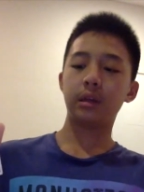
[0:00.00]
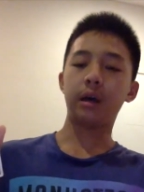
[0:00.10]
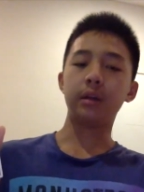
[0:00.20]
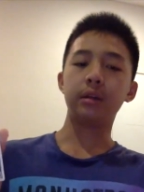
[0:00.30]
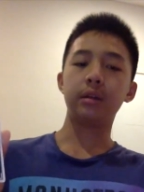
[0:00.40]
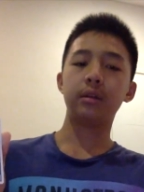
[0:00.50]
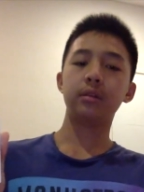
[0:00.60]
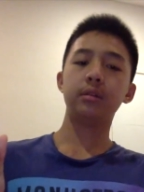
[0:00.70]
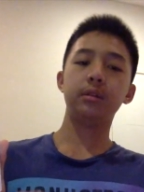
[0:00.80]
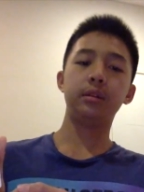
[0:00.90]
under
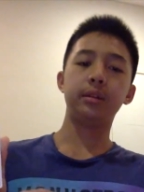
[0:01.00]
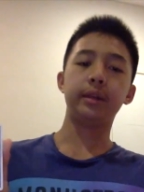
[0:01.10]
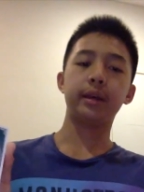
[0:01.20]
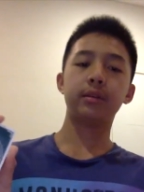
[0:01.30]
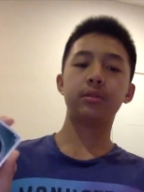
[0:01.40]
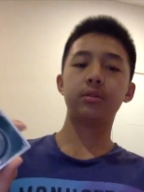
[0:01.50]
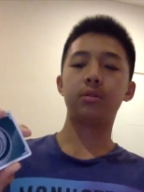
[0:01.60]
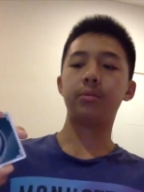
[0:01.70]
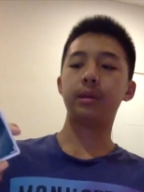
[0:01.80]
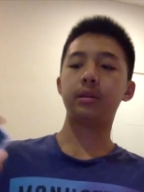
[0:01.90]
the deck.
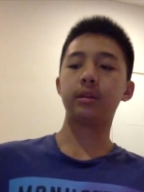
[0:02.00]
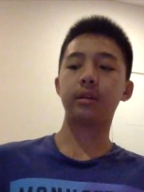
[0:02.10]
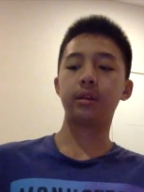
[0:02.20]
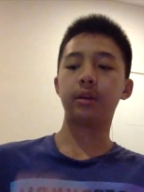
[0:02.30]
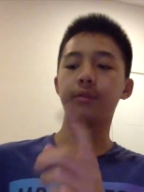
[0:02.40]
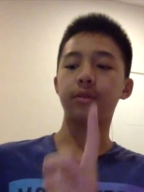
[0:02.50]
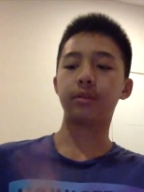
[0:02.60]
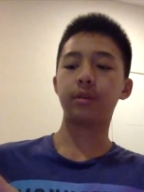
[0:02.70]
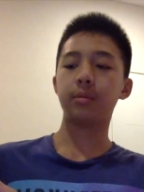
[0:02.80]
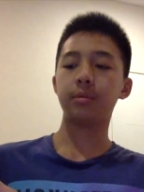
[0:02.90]
So basically you have your
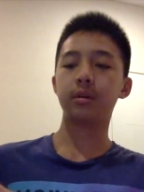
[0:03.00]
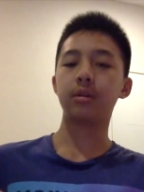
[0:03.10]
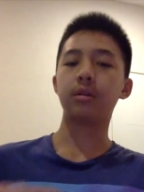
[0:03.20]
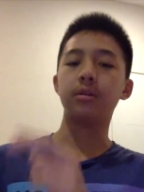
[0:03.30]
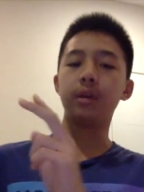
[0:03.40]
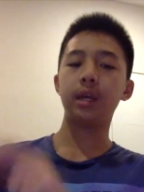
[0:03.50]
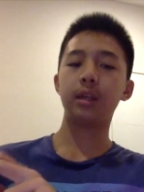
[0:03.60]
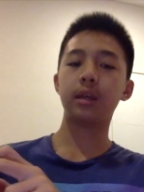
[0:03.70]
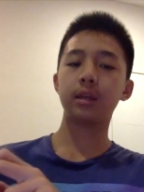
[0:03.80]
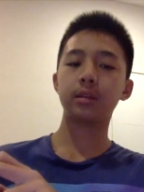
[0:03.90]
thumb here, your
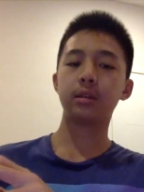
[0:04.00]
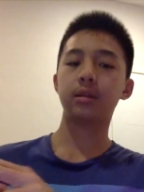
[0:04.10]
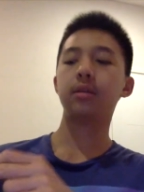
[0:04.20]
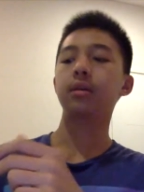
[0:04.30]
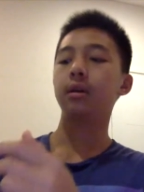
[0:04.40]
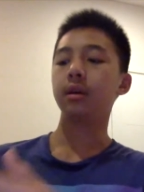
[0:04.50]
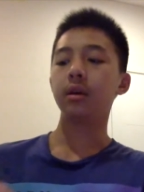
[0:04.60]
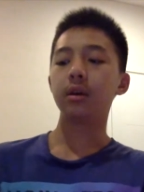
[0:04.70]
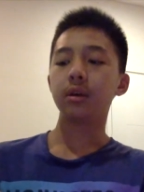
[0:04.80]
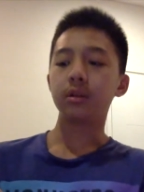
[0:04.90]
index here,
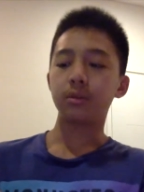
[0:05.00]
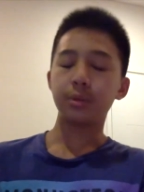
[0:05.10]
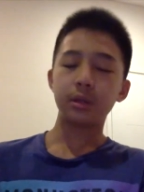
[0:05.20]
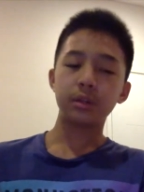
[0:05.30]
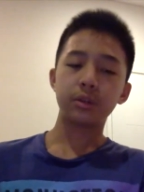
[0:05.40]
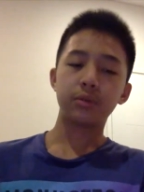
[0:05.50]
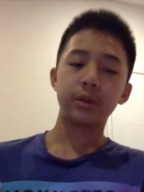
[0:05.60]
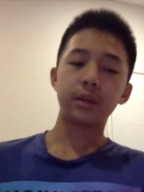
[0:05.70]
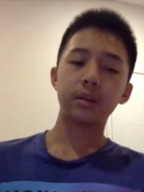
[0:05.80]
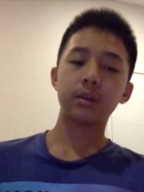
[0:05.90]
your middle and your
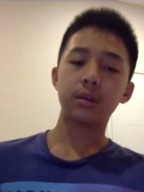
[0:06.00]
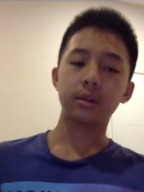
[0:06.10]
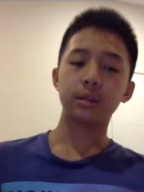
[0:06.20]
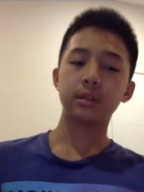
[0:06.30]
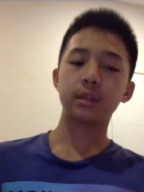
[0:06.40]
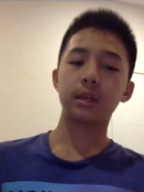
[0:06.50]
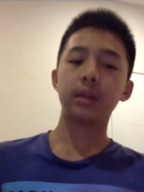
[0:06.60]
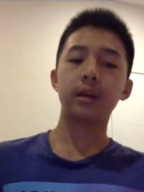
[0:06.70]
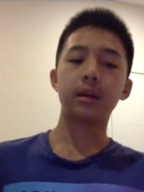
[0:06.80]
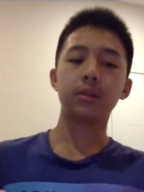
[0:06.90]
ring on this
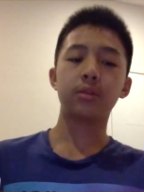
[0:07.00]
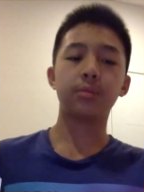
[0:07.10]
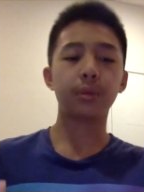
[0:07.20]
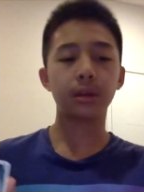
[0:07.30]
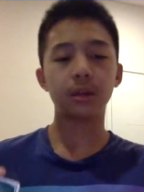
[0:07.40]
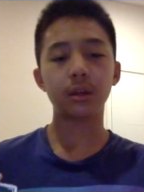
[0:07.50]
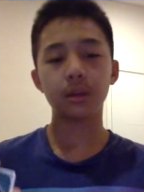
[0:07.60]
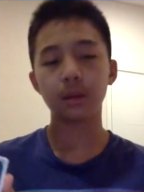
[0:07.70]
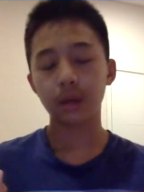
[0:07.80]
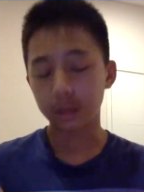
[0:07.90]
side, and your pinky
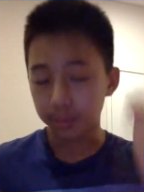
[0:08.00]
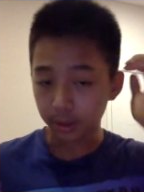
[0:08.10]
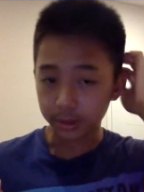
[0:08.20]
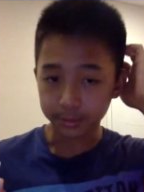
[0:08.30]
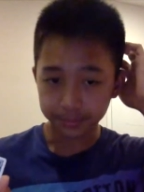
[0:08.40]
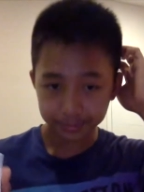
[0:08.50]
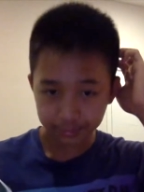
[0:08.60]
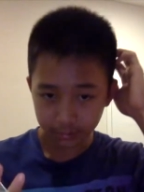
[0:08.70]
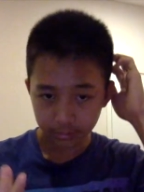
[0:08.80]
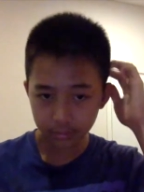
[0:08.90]
at the bottom.
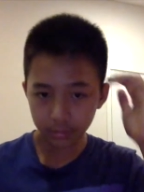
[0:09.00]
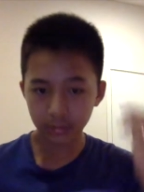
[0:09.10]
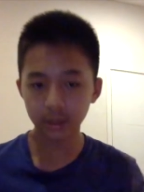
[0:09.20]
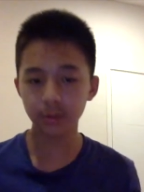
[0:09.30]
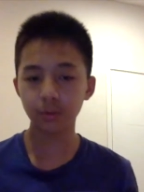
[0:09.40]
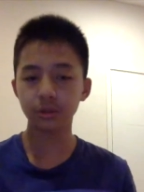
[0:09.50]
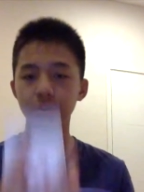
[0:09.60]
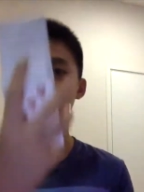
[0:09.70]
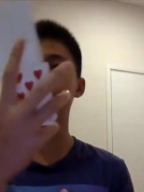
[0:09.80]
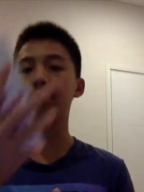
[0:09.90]
And what
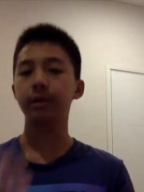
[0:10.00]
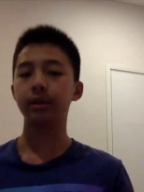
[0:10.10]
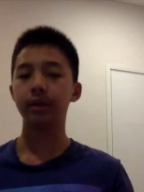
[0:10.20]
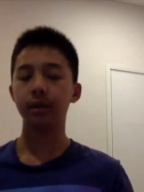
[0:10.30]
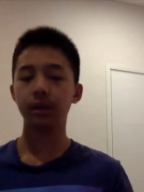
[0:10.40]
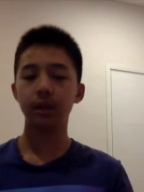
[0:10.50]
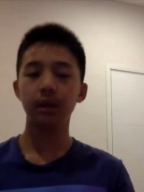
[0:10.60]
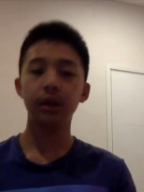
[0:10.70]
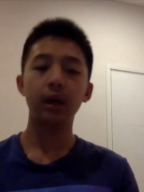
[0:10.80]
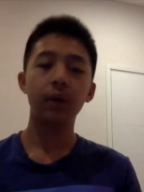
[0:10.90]
you're doing
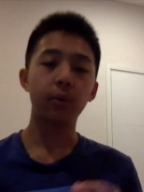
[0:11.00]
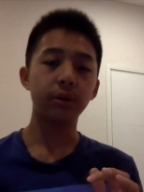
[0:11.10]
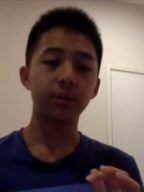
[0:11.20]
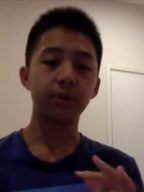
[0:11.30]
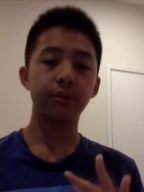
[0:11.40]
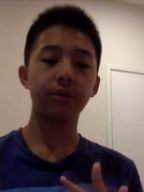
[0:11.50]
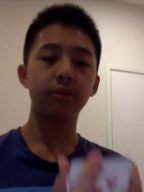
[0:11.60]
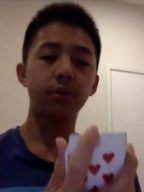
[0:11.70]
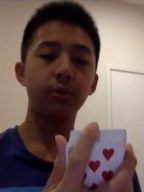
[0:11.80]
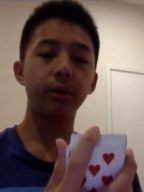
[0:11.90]
when you're
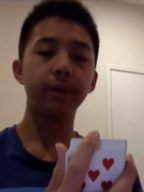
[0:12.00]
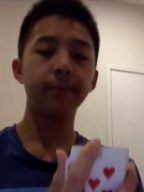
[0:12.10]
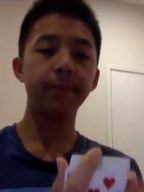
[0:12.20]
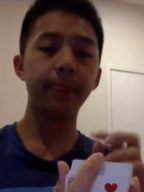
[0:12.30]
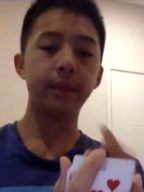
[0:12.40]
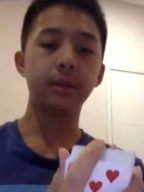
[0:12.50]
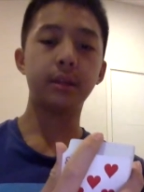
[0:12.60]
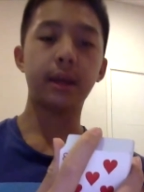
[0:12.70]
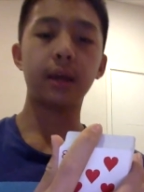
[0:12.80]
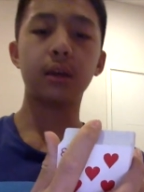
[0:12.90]
throwing the
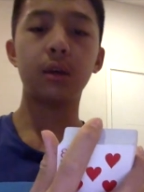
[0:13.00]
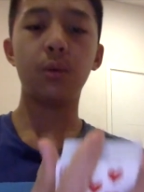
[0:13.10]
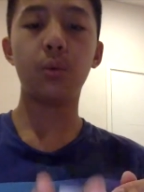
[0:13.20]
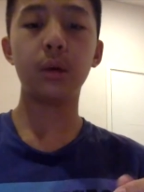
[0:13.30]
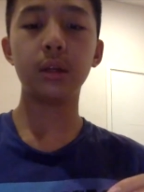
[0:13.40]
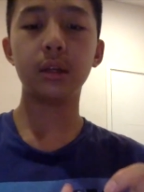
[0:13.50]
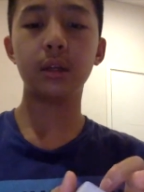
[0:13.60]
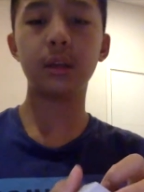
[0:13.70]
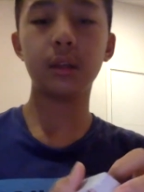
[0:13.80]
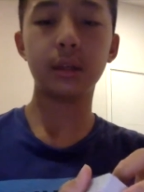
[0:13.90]
deck, what
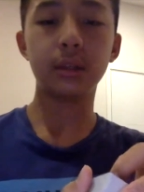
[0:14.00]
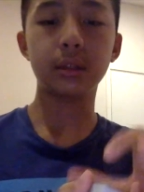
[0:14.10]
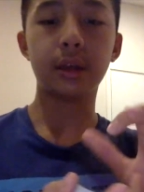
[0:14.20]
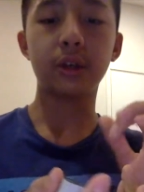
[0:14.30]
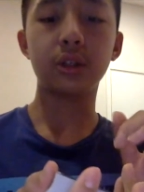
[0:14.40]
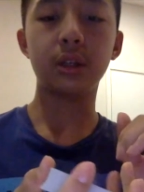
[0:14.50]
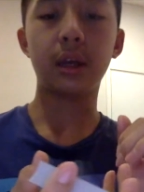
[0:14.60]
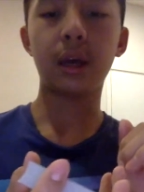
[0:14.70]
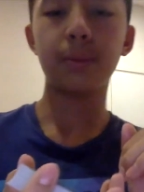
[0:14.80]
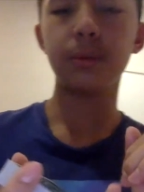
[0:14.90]
is actually
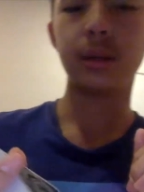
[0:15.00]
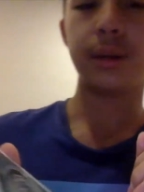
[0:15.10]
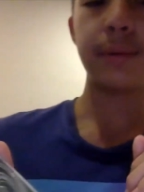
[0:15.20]
happening